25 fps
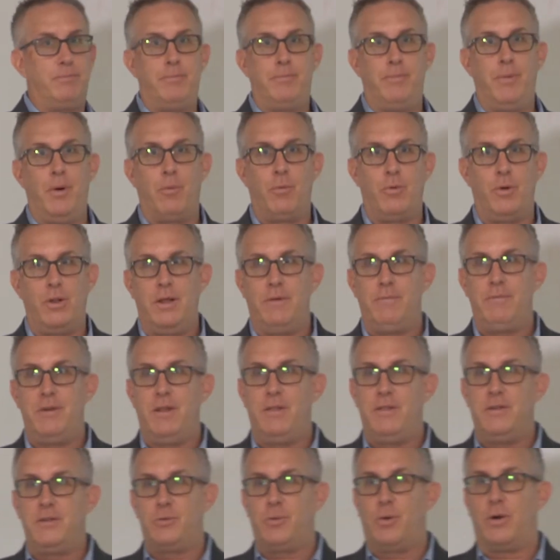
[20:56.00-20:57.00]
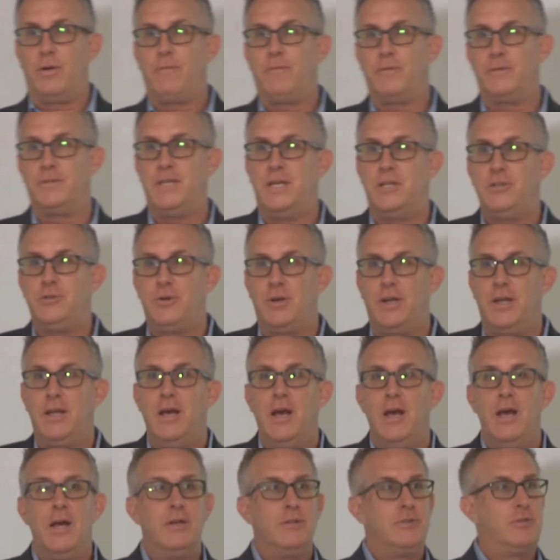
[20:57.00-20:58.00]
we're living in the 21st century,
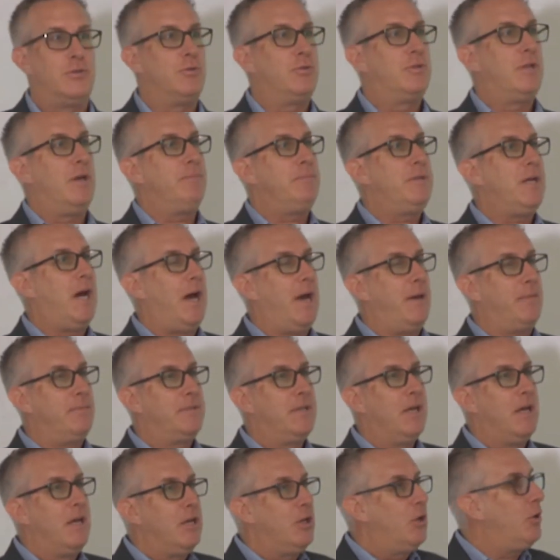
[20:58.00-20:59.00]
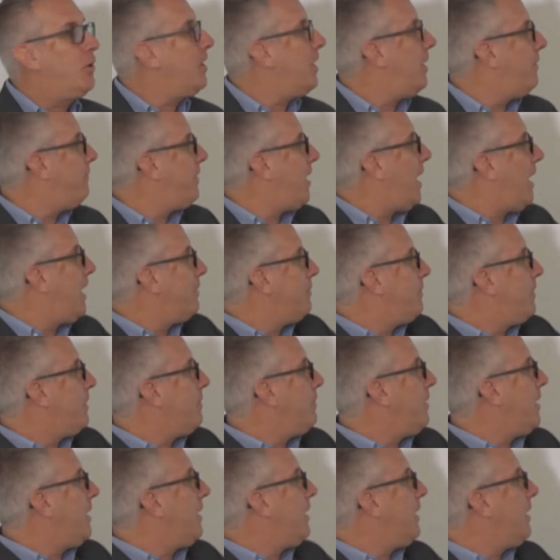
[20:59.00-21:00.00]
so sometimes you can have an IEP
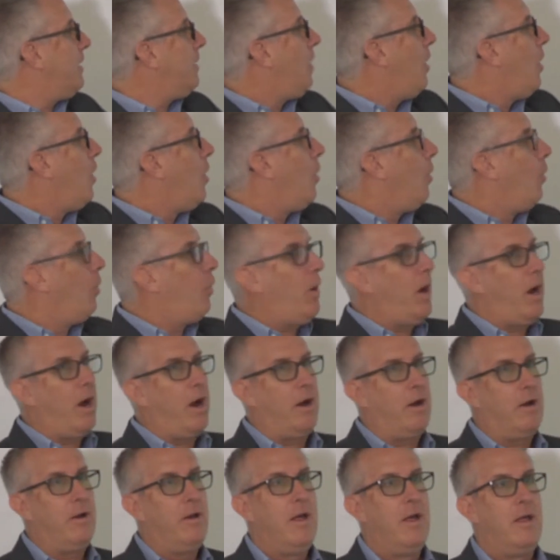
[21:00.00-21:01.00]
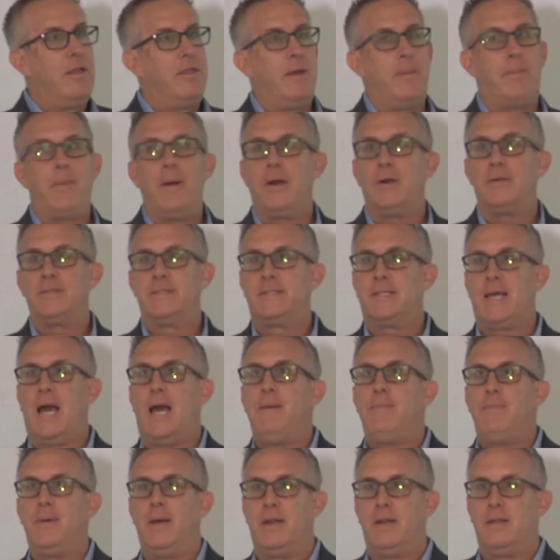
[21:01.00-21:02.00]
meeting where the parents
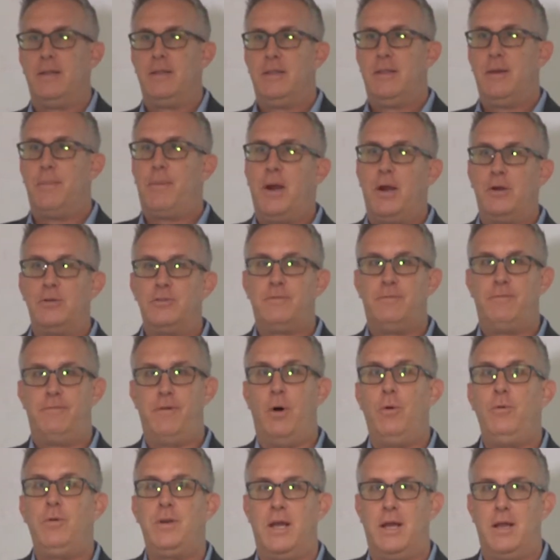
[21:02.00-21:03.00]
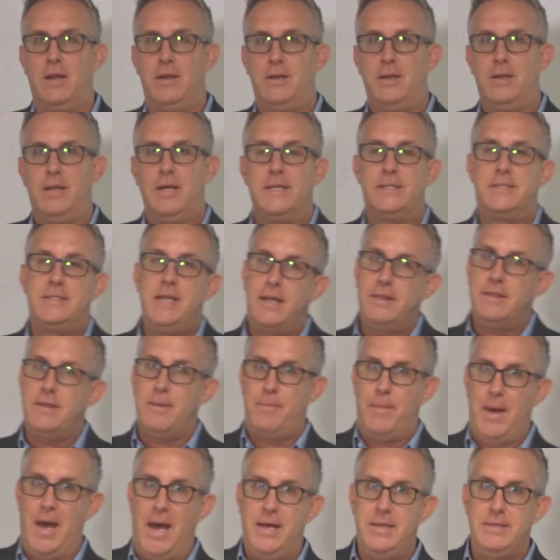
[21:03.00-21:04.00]
Skype in, the parents phone in. It's not the
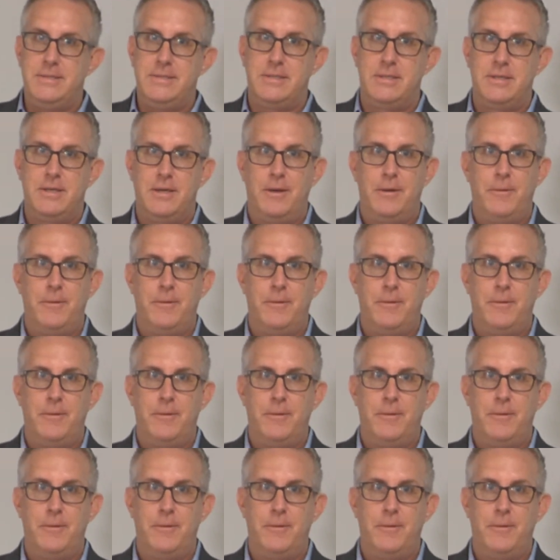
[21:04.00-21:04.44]
best,